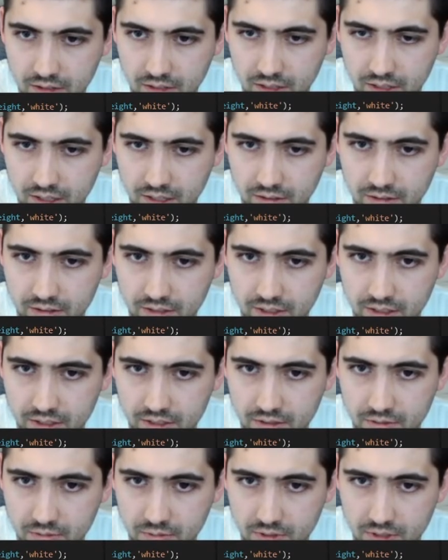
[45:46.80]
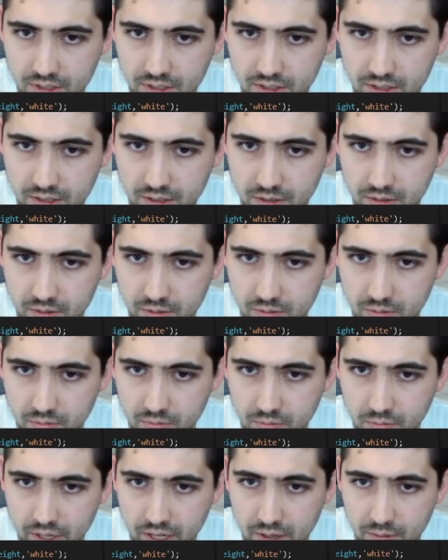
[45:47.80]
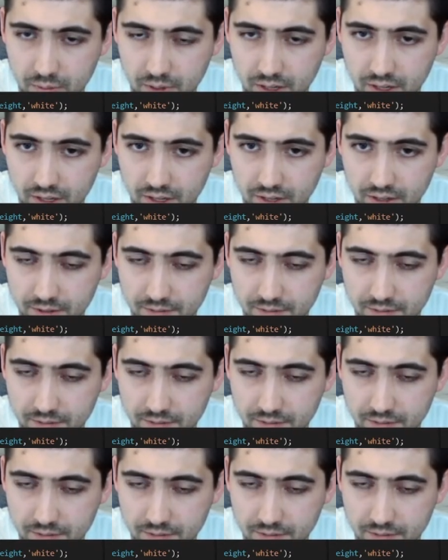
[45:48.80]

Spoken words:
I really just want to maybe